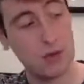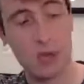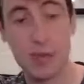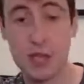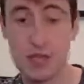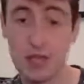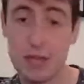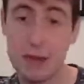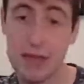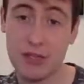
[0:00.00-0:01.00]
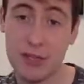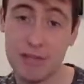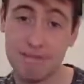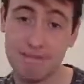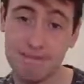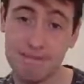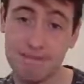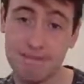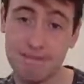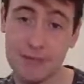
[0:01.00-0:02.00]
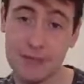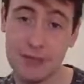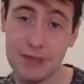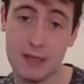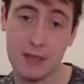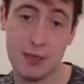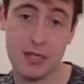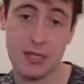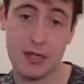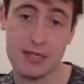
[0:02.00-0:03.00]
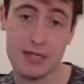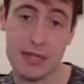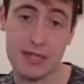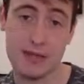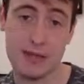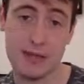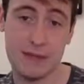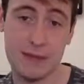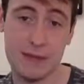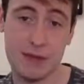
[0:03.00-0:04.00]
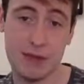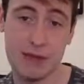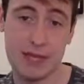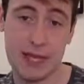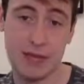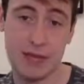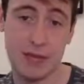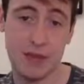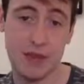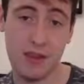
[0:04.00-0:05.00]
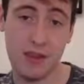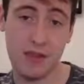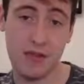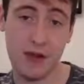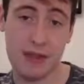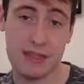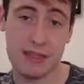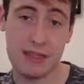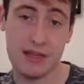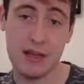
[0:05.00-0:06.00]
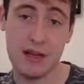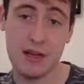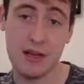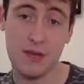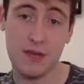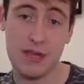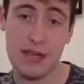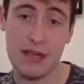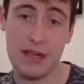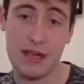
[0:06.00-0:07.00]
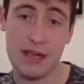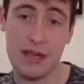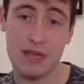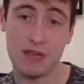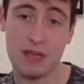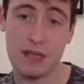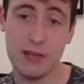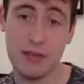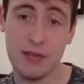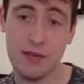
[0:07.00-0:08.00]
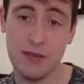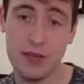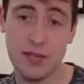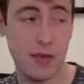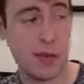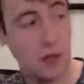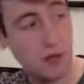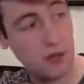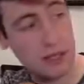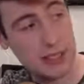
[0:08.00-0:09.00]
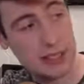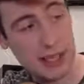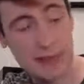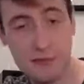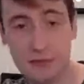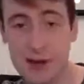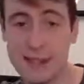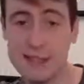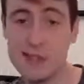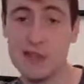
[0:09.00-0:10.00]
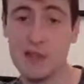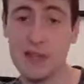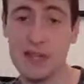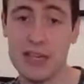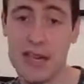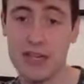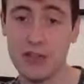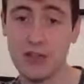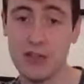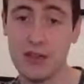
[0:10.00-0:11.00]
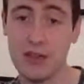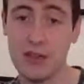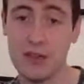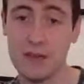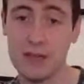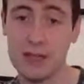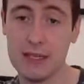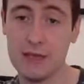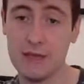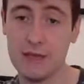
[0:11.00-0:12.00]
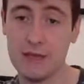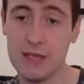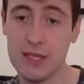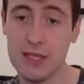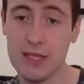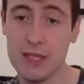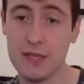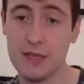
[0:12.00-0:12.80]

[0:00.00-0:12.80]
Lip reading: Then we go to G major, which is our second finger on the third fret of the E string, first finger on the second fret of the A string, and third finger on the third